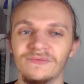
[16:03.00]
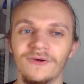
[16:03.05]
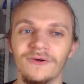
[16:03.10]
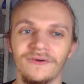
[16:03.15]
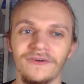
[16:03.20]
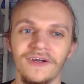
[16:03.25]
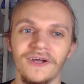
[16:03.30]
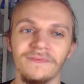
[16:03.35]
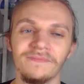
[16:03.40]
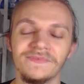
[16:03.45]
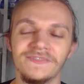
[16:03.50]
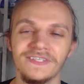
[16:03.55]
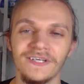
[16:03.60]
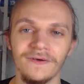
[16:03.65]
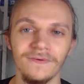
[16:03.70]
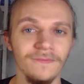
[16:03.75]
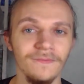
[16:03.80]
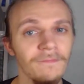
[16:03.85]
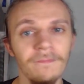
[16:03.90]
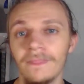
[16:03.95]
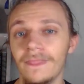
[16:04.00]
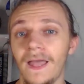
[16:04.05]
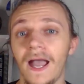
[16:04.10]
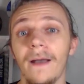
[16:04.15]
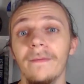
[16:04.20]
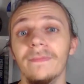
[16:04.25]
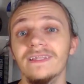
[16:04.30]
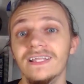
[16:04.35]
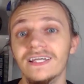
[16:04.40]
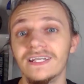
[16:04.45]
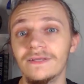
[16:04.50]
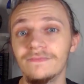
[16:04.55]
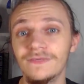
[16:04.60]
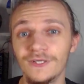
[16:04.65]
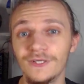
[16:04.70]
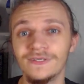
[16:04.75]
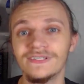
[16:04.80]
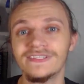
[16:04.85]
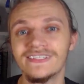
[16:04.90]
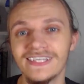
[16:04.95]
program, so I'm going to let him
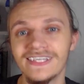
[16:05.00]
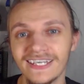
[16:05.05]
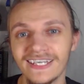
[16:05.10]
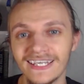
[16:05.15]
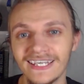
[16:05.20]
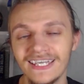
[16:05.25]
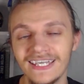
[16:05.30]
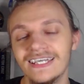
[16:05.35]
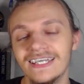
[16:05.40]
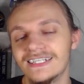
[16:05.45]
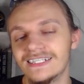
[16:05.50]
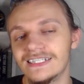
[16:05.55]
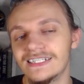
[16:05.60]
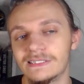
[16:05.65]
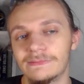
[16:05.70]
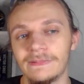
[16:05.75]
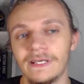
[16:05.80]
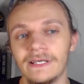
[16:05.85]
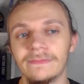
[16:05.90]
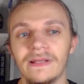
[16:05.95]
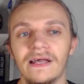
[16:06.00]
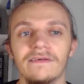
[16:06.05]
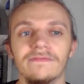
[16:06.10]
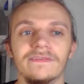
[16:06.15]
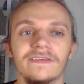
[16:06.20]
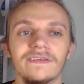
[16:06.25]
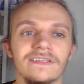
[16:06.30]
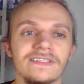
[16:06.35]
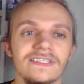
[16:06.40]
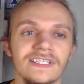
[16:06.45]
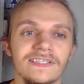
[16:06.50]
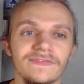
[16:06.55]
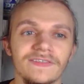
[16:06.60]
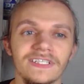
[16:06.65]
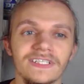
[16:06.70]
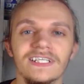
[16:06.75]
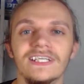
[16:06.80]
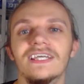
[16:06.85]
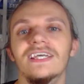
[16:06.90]
do his thing, despite my feelings of it.